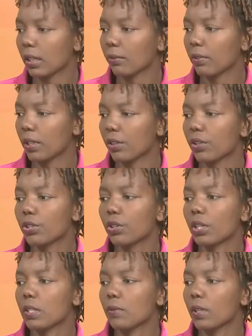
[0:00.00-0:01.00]
that the
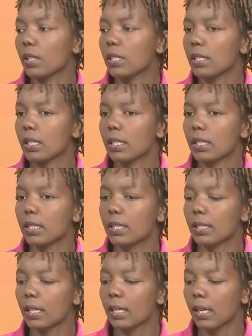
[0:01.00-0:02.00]
Federation has faced
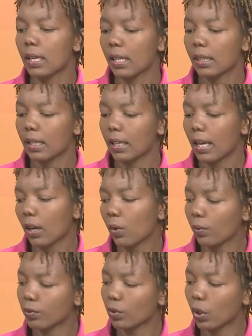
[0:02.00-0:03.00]
is the
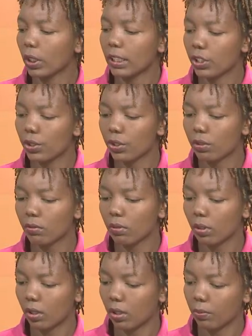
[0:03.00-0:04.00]
lack of knowledge
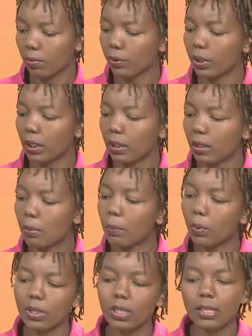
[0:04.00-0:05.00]
about the
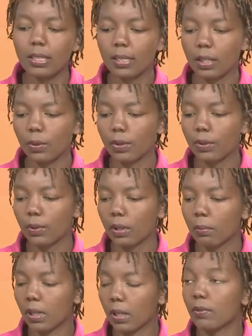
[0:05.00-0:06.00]
importance and also
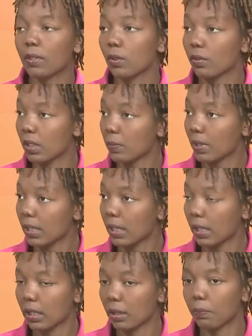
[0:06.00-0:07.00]
the benefits of this
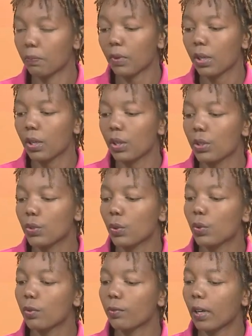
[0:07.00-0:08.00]
particular game.
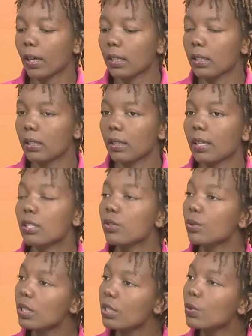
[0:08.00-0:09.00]
So you'll find there are
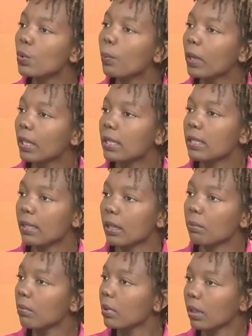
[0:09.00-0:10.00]
students who play this
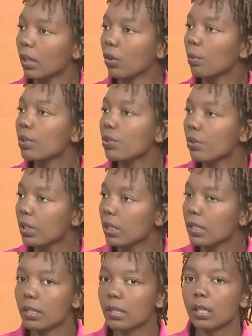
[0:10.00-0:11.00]
game in their
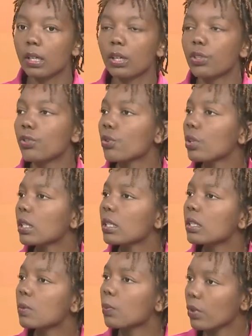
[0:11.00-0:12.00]
dormitories
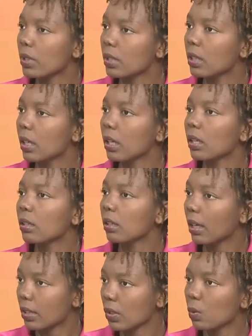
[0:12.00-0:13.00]
during sports day
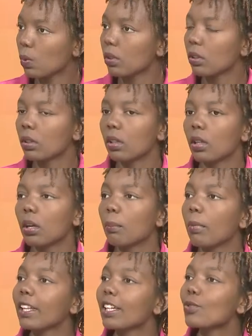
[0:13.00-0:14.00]
at school,
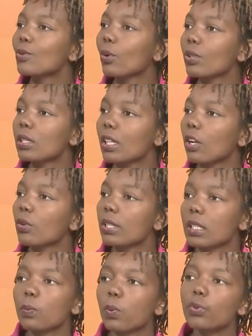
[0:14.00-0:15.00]
but they're
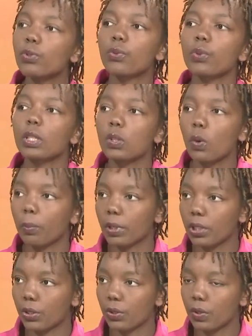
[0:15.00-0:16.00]
not exposed to these
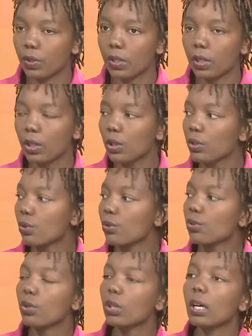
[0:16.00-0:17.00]
competitions. So
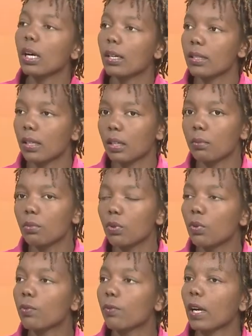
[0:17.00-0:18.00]
during her time,
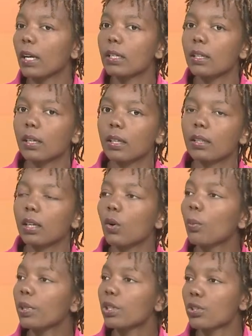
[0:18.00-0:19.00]
you'd find that the
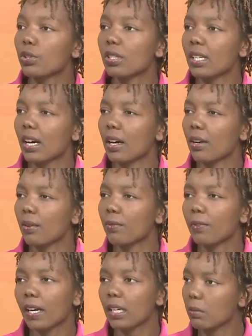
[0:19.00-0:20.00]
competitions are
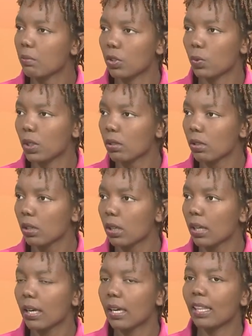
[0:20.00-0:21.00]
far in between,
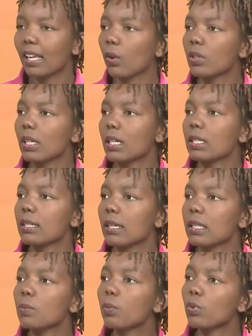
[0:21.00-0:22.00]
and they're not as
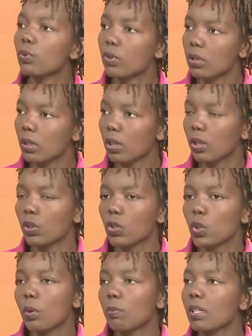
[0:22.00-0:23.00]
exposed.
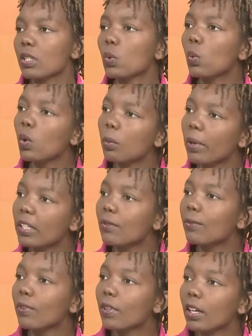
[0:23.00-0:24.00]
So maybe a school might
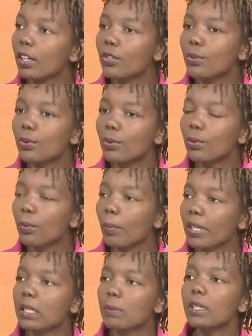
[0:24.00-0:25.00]
fear to
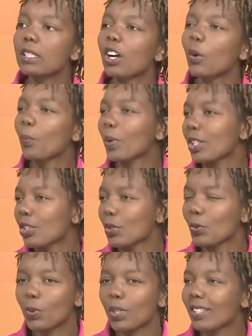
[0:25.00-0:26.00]
participate in a
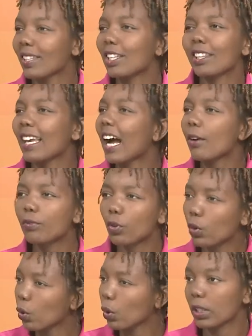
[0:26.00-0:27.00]
competition which they have
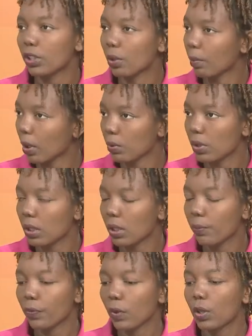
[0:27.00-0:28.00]
no knowledge about.
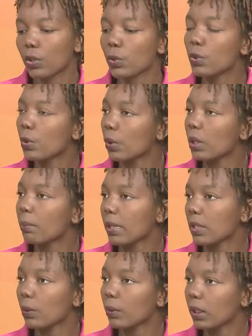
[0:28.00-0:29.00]
So slowly
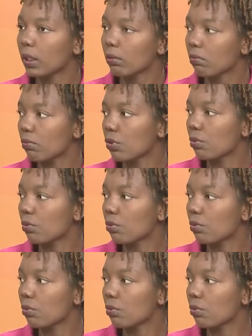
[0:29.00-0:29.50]
by slowly,